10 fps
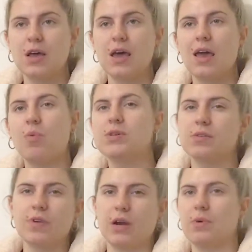it wasn't
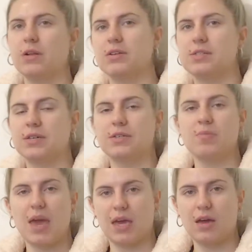very realistic to
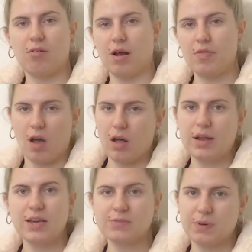make it around the
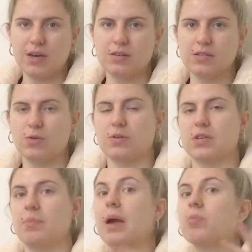holidays because, I was
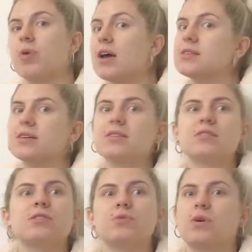like buying presents
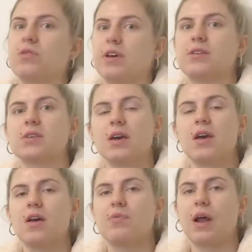and doing things
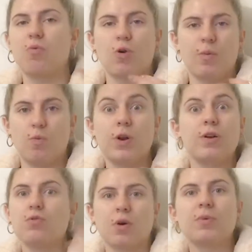that I wouldn't
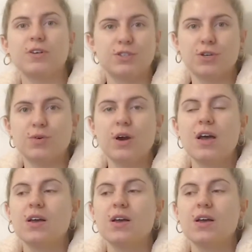normally do.